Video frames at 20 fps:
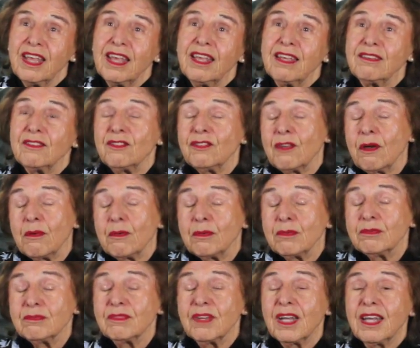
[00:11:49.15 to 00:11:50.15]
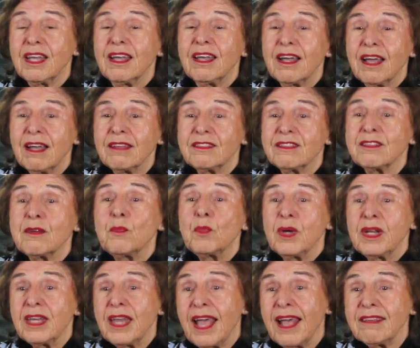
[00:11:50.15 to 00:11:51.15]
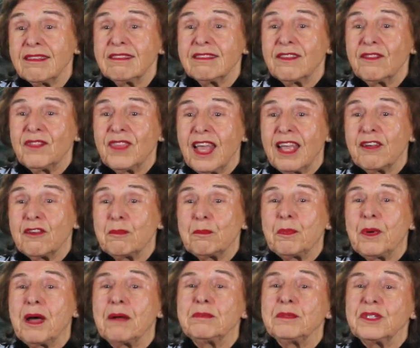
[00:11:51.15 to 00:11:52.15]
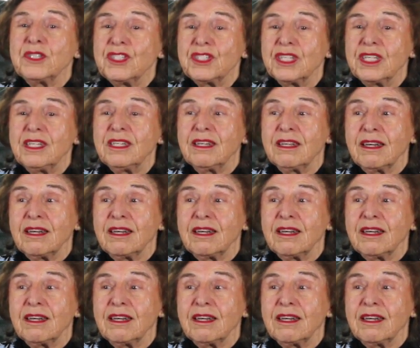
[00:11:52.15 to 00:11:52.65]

And so uh, someone asked if they could publish it,